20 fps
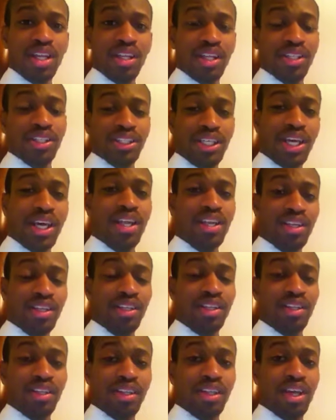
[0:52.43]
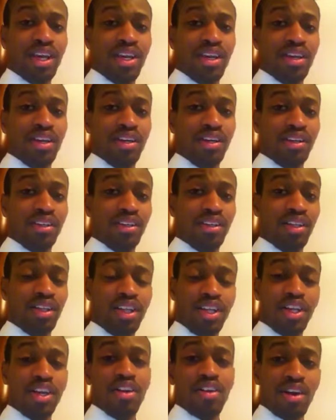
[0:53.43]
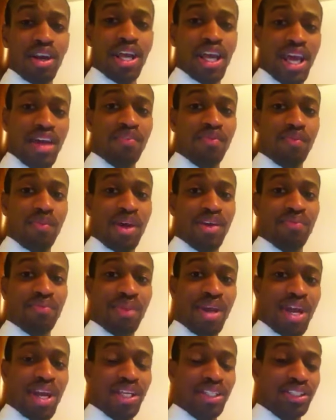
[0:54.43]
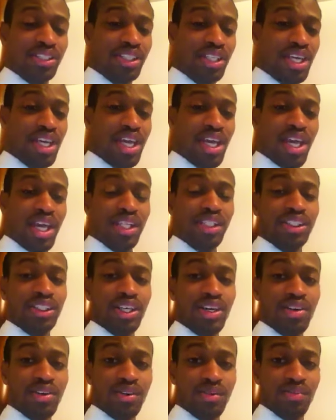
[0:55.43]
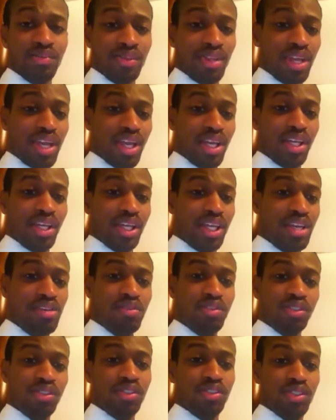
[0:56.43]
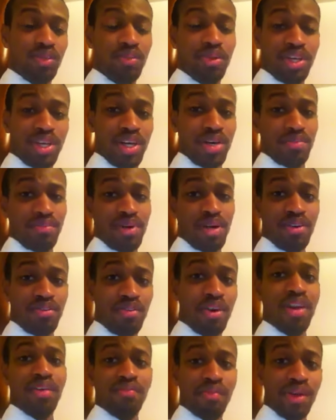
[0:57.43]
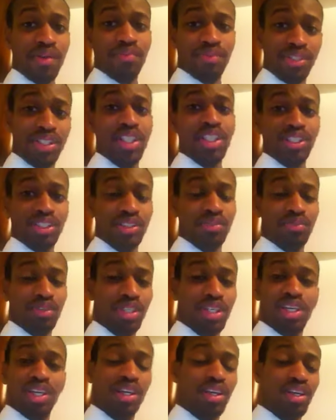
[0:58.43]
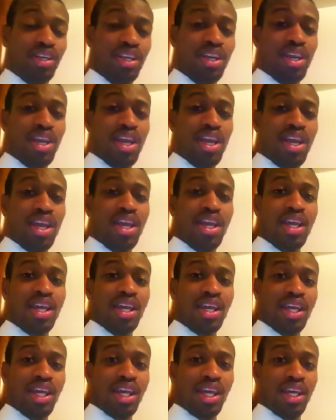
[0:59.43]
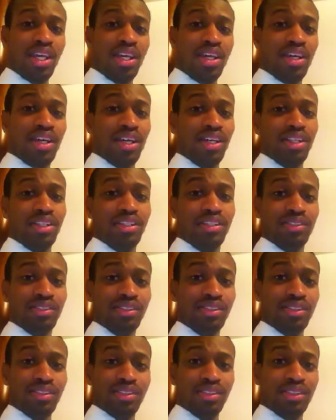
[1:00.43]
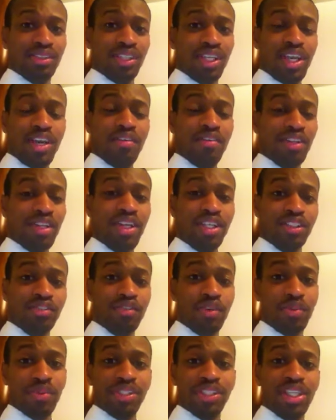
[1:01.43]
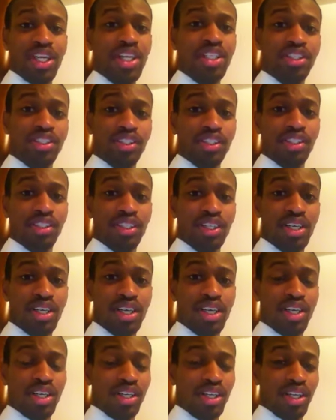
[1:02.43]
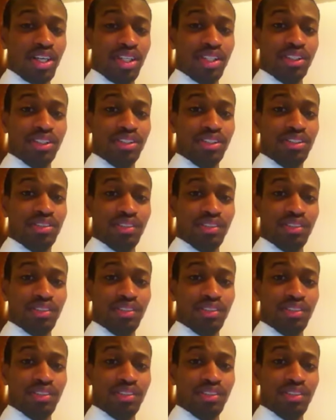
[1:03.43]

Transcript: the talent that uh, Leonhard had for mathematics and told him that he was to become a great mathematician one day. And uh, hearing this from a teacher is